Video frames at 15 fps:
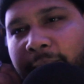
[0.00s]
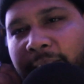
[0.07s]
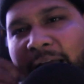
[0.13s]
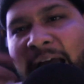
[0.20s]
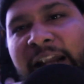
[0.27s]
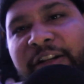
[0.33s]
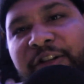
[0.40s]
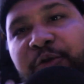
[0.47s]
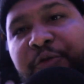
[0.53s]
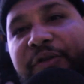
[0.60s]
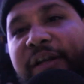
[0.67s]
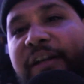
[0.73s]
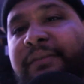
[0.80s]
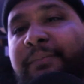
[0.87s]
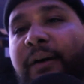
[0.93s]
I done use
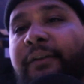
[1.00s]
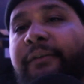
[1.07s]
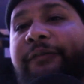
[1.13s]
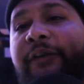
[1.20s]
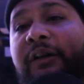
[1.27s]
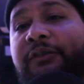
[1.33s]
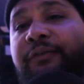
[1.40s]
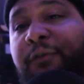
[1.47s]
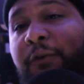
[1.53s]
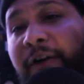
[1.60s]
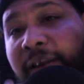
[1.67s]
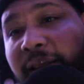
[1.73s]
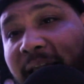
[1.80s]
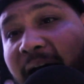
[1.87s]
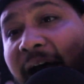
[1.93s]
these motherfuckers for
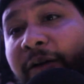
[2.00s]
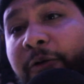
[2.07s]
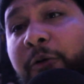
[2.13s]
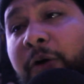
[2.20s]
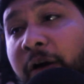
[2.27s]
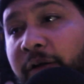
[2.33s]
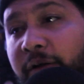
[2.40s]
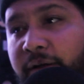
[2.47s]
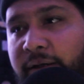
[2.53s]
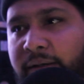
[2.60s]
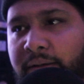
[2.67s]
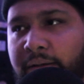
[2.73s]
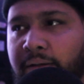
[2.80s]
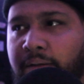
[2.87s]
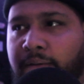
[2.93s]
a lot of work.
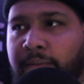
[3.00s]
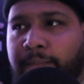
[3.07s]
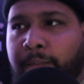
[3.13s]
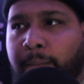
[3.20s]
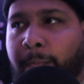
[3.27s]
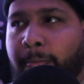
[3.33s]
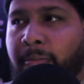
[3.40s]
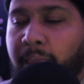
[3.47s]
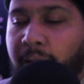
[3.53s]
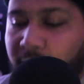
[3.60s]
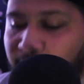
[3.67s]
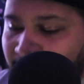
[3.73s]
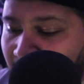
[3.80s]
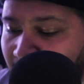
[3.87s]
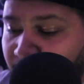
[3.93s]

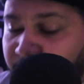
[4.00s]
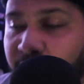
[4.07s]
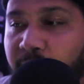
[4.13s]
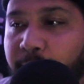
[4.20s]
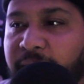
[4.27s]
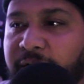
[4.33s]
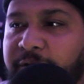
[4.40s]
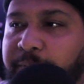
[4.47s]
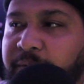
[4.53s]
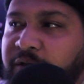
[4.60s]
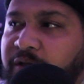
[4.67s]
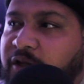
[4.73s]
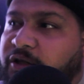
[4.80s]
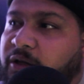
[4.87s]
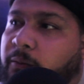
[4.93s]
Now that I'm in this
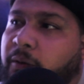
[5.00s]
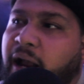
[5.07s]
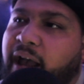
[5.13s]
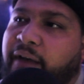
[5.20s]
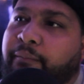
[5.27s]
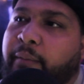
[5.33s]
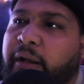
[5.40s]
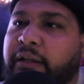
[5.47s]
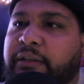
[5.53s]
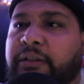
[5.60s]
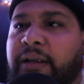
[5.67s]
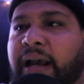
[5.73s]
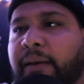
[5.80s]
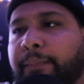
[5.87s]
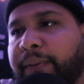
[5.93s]
position where I have money
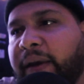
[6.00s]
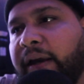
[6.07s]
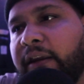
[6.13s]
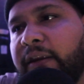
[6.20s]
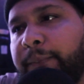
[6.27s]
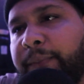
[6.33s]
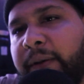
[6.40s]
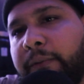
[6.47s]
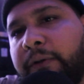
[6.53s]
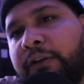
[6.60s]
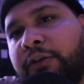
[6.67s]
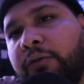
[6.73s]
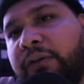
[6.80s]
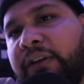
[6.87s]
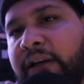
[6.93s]
I could pay other people to
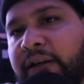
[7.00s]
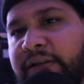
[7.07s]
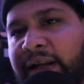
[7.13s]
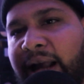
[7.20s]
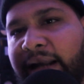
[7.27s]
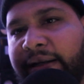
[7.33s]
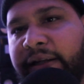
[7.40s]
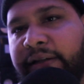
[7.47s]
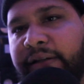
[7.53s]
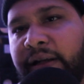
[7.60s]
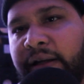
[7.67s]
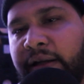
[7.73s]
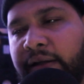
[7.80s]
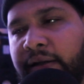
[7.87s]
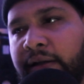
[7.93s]
do things that I need
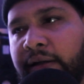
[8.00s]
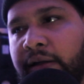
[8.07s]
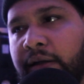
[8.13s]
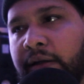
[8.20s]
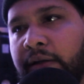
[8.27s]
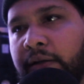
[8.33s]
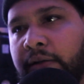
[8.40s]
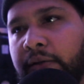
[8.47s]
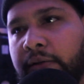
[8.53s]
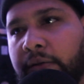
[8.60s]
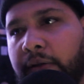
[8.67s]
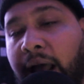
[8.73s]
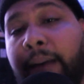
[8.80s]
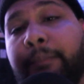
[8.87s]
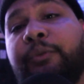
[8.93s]
done,
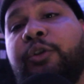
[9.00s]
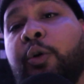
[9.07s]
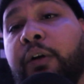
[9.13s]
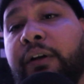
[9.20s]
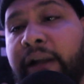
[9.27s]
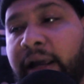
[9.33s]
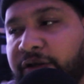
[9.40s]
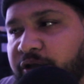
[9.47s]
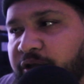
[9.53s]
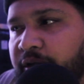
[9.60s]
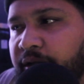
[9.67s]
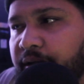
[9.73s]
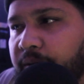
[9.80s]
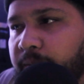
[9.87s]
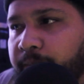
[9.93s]
I'm doing that
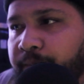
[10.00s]
shit.